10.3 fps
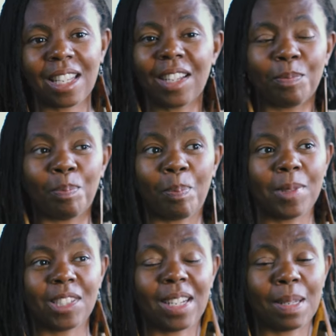is that I've
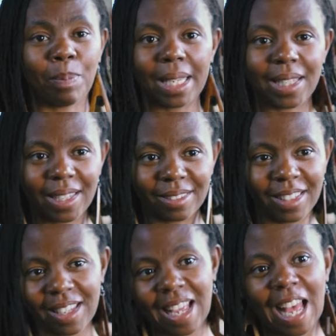started baking.
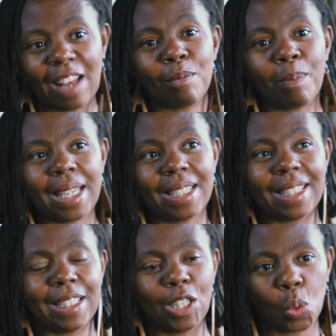I haven't
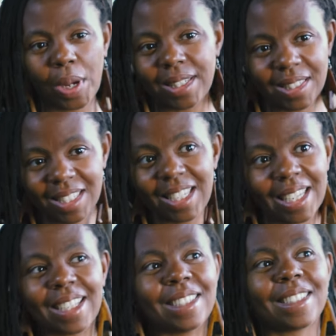baked in 20
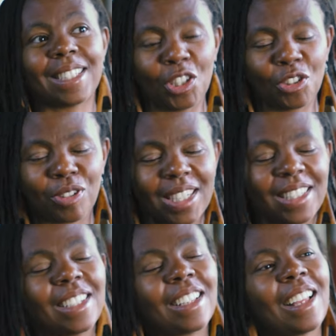years, literally.